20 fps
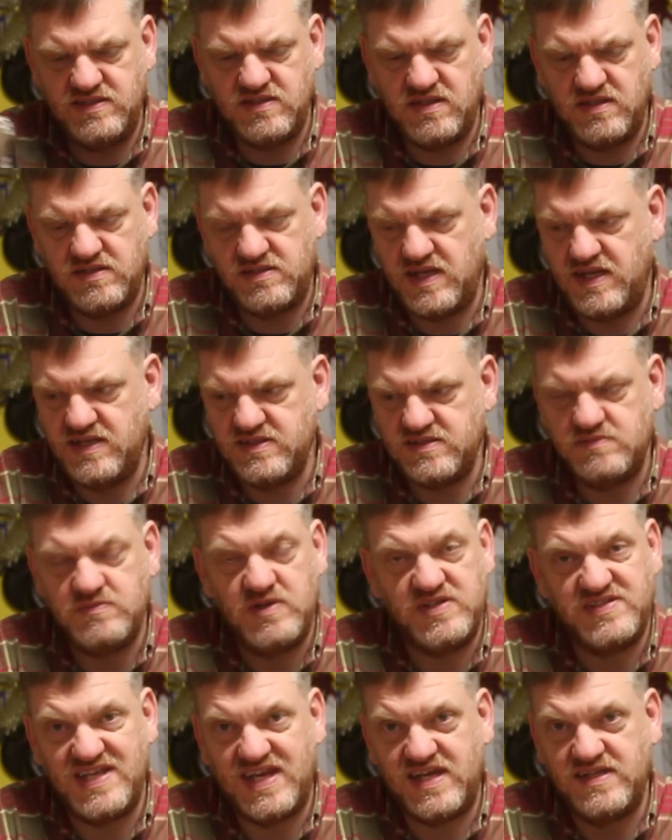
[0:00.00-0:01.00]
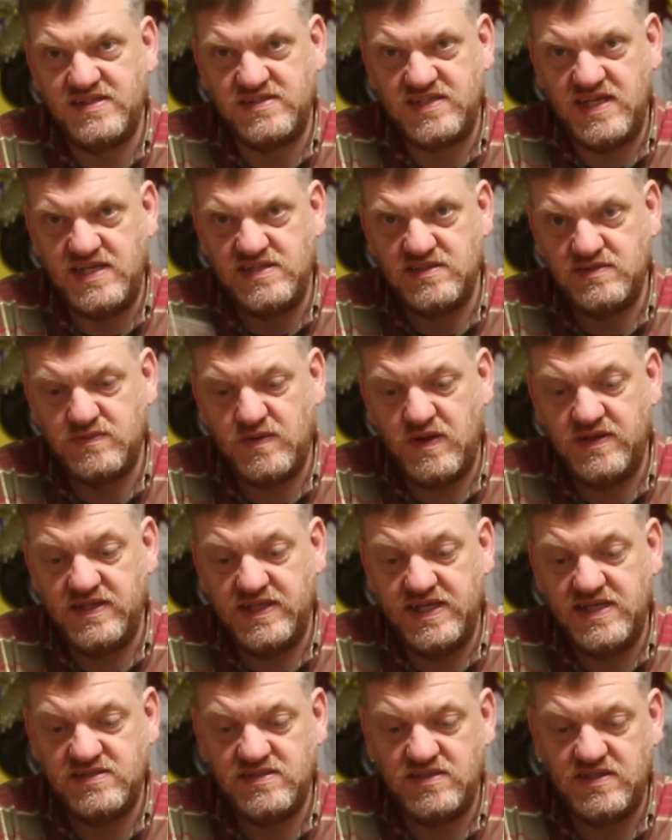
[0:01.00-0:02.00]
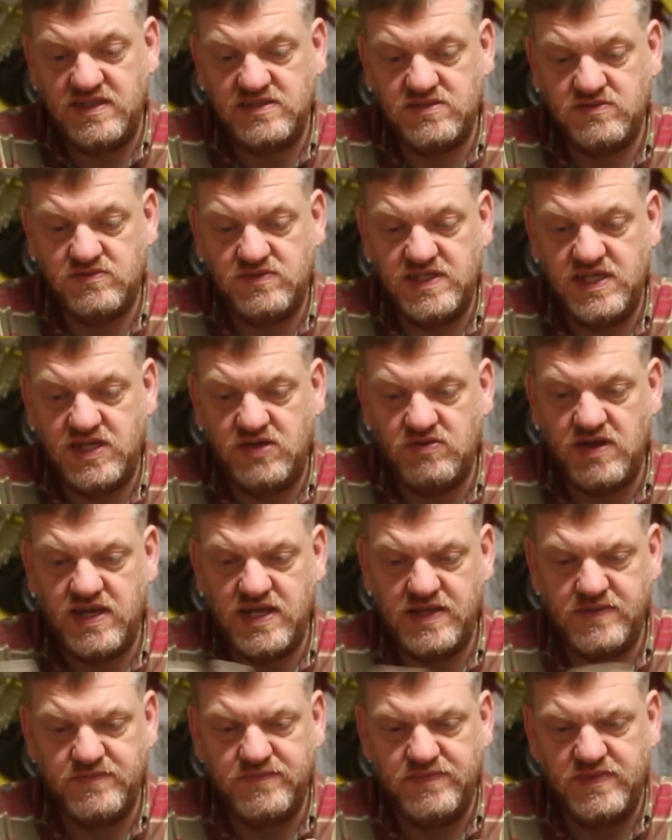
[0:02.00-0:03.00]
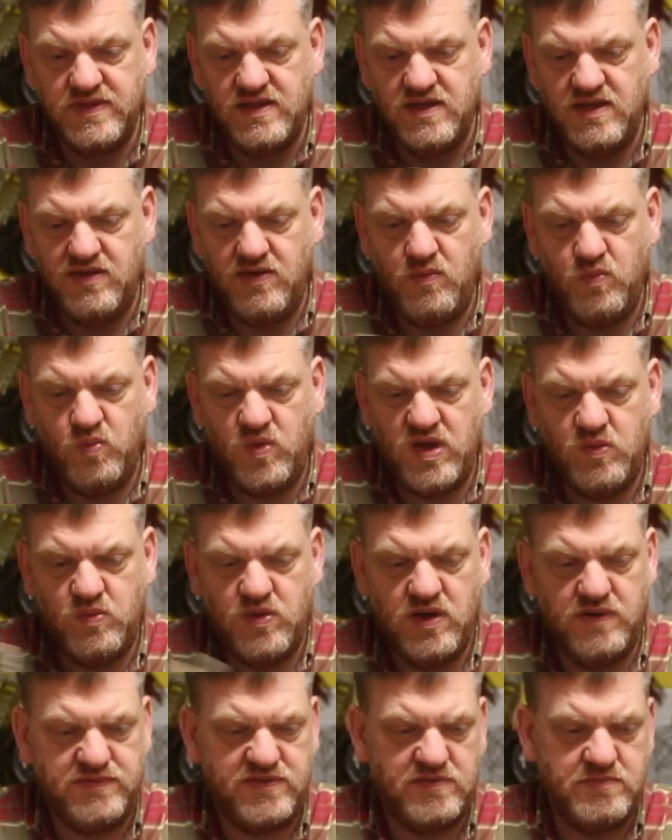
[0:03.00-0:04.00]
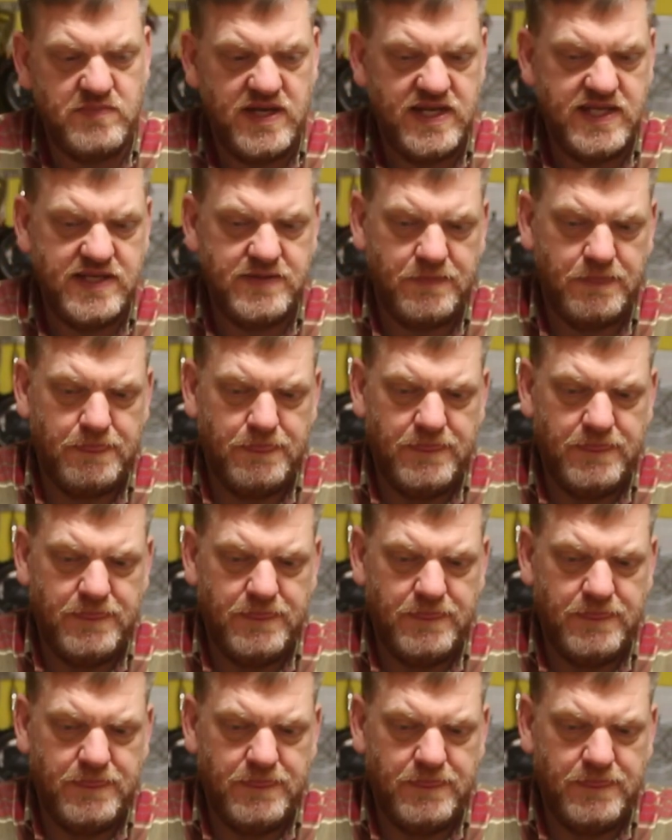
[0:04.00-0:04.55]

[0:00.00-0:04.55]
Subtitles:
I'll say this is my second season of wearing these, so these are really great. Well worth the money.